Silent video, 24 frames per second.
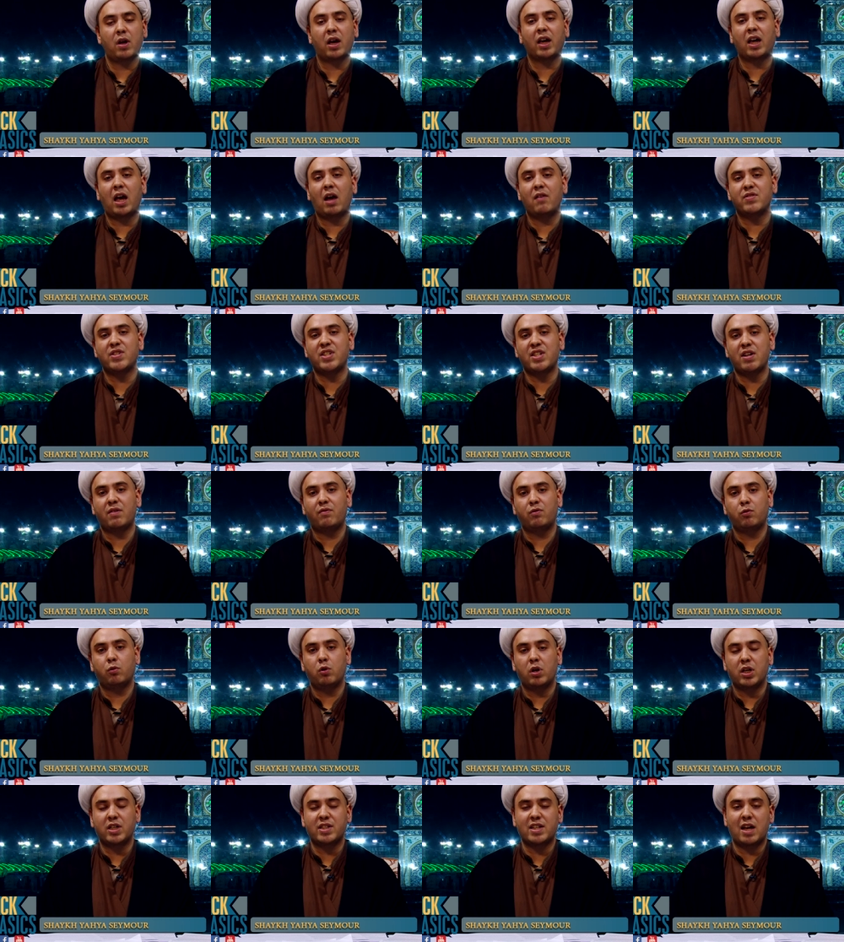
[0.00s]
I gave
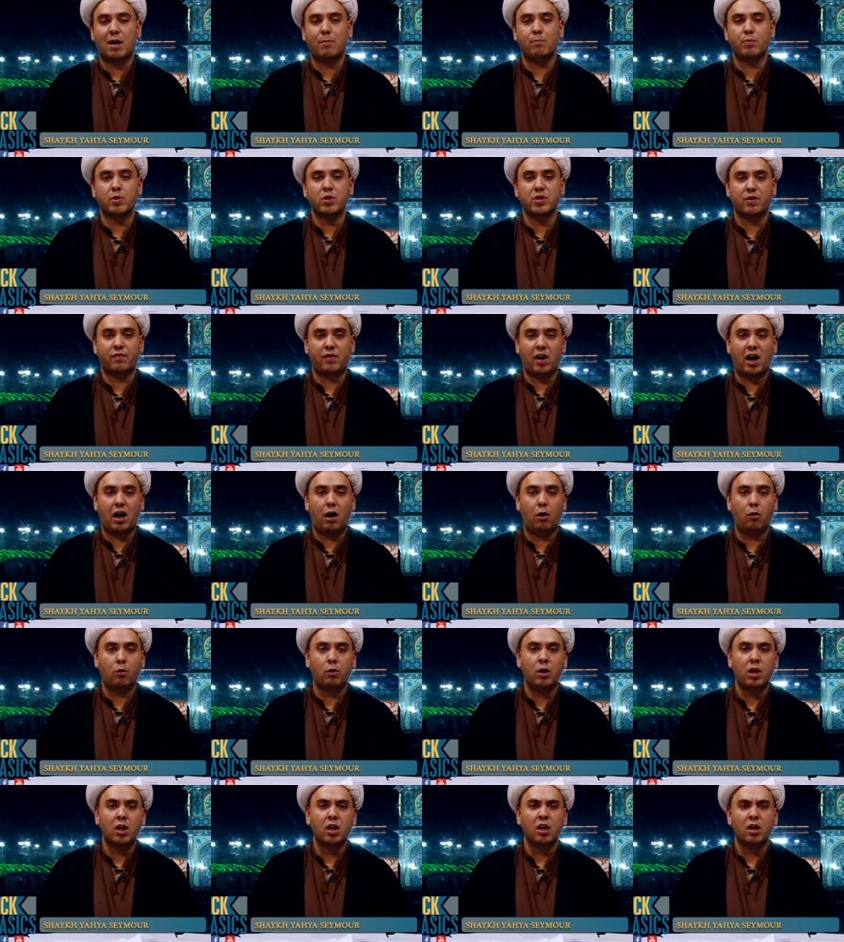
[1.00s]
several examples of how